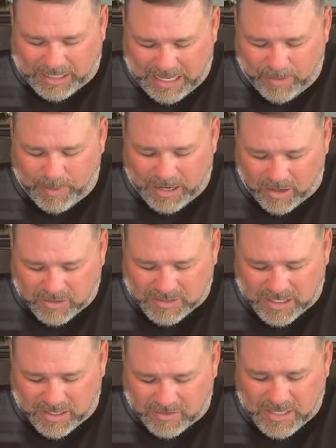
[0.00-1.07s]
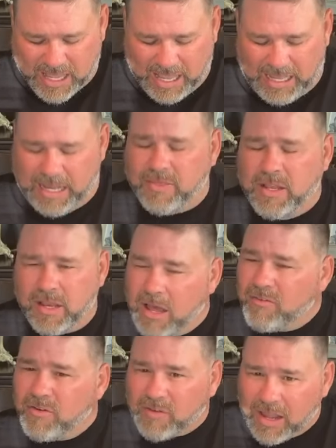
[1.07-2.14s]
keeping ourselves in the
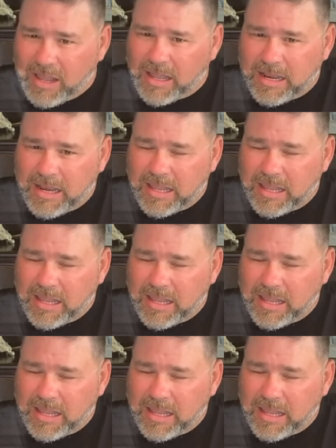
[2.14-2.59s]
love of God?